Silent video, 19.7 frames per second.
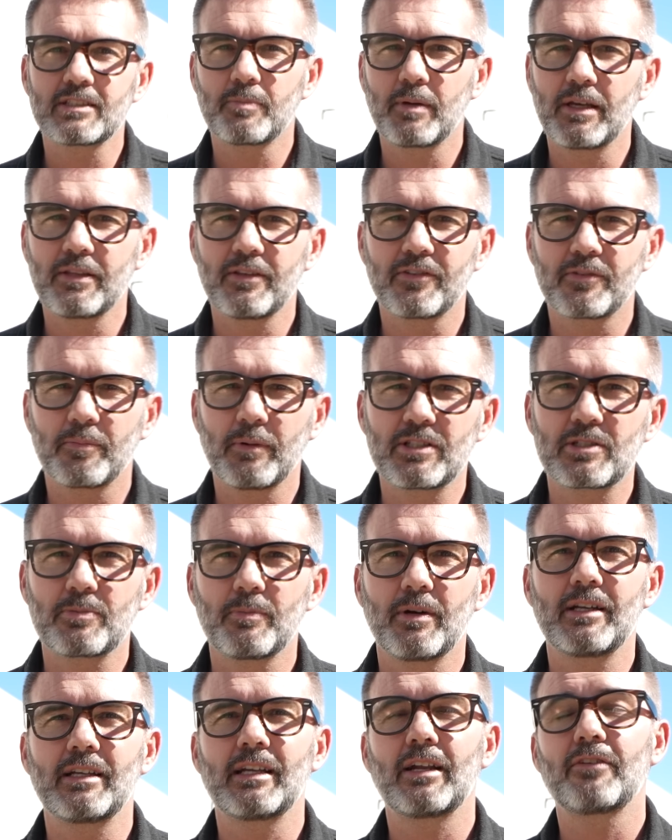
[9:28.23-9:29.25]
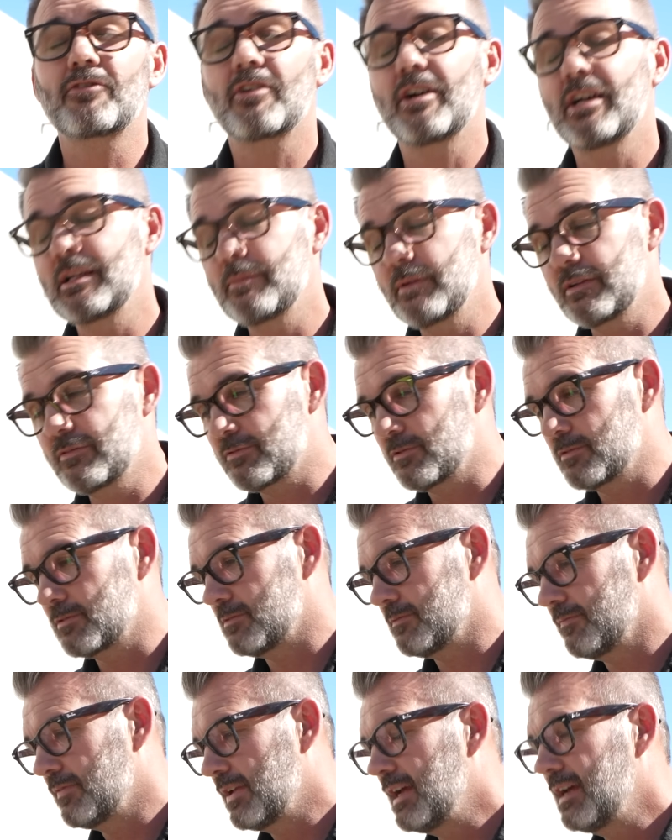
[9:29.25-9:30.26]
to spend this much money. I'm trying to be
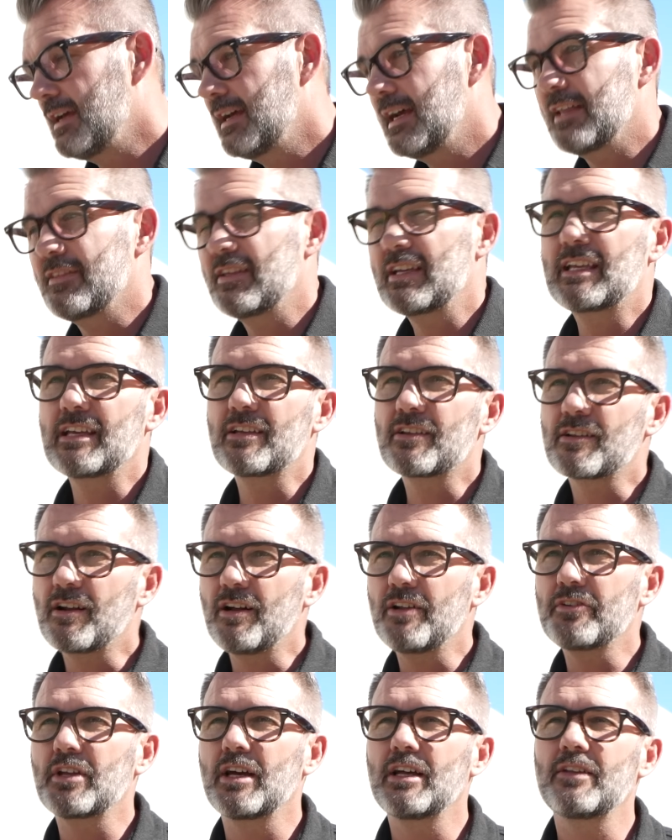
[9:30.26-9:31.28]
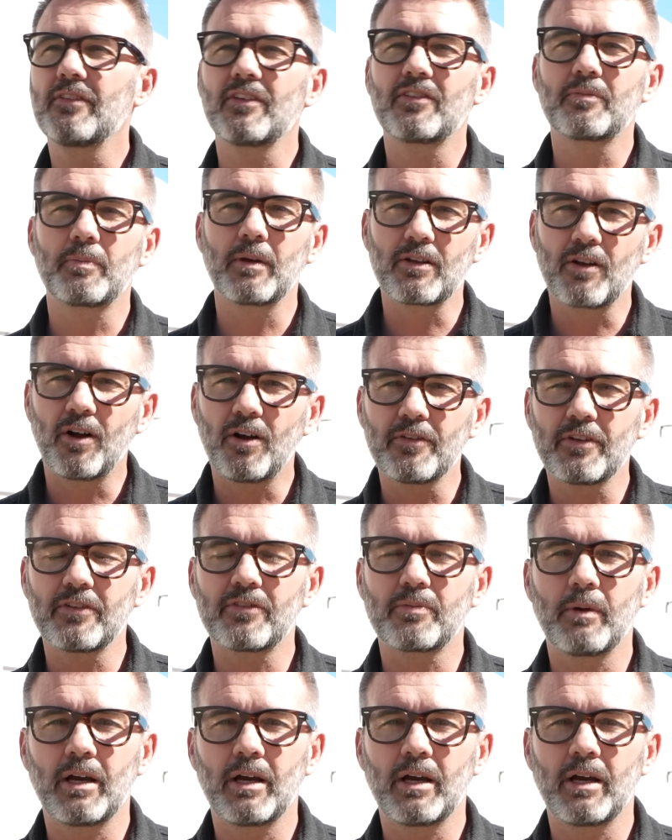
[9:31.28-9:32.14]
frugal. And they get it all done, they spend all this